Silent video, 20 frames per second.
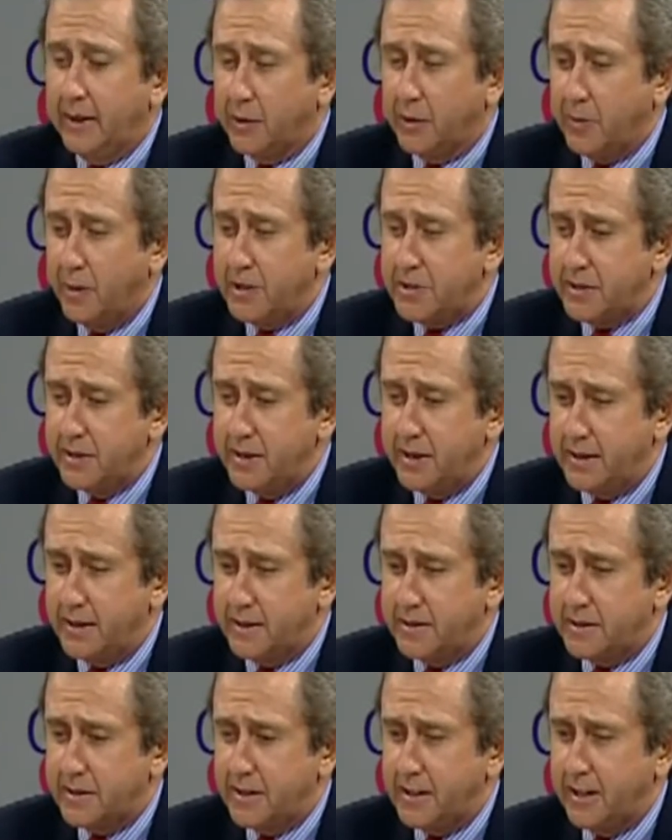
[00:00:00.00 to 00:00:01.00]
The question
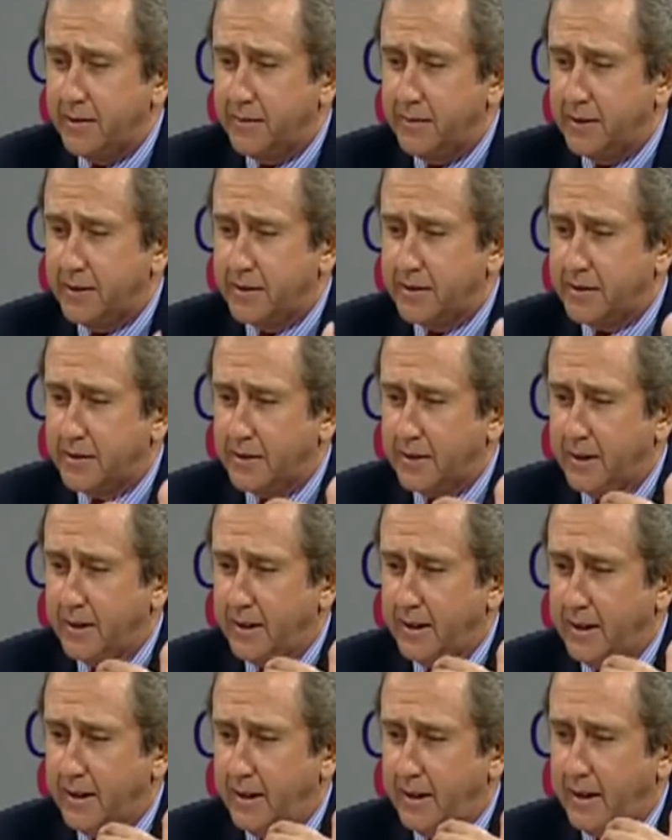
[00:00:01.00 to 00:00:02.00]
is, if
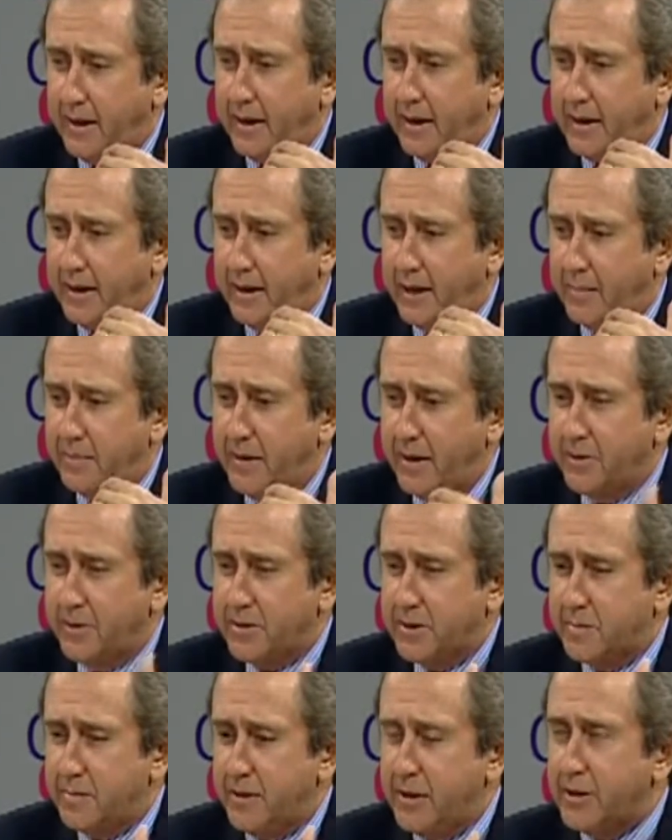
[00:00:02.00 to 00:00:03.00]
it
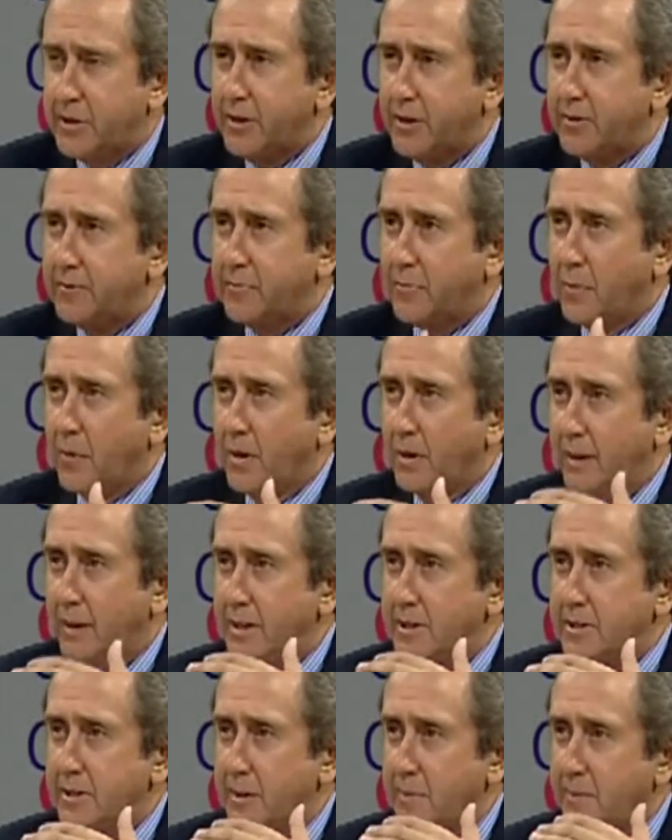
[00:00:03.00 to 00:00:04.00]
appears to be good for at
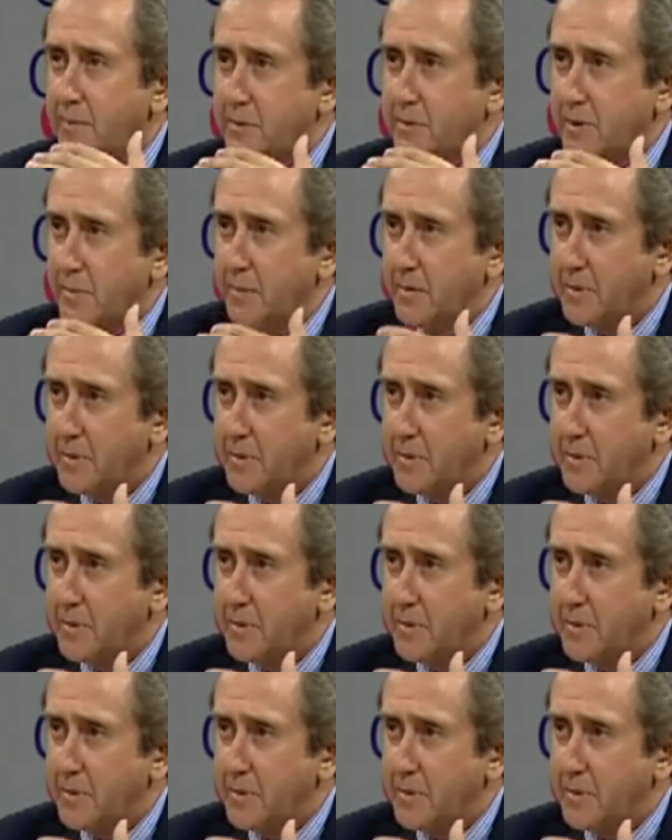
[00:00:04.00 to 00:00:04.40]
least some